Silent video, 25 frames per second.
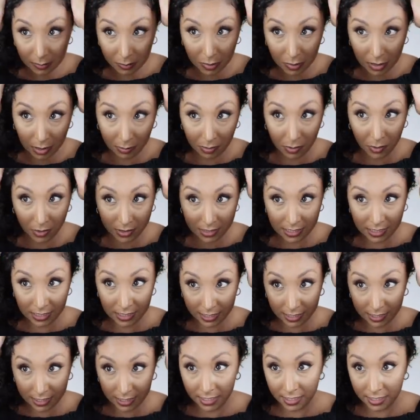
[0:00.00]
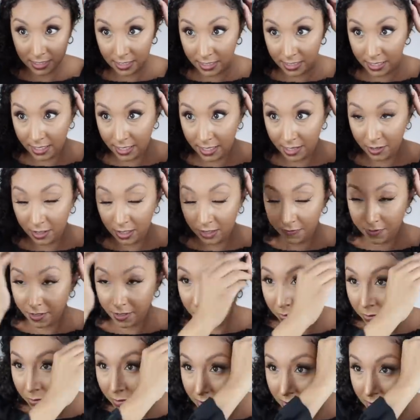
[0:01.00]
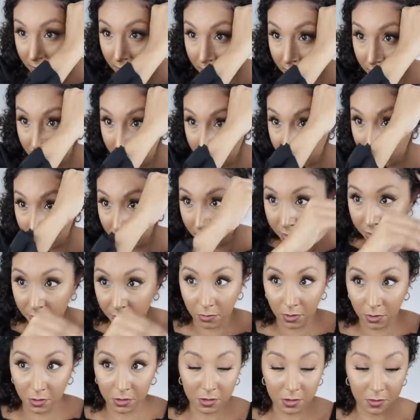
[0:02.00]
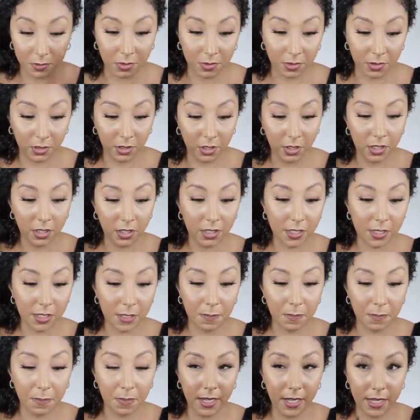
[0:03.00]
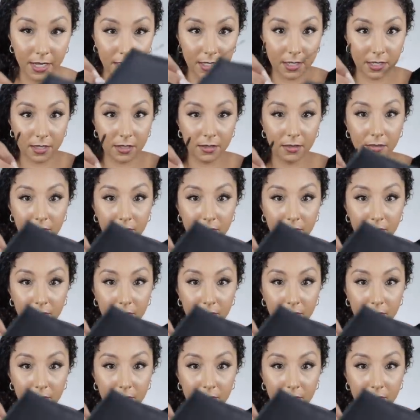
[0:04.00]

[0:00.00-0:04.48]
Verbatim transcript: Probably would slick this down if I wasn't trying to do multiple looks, but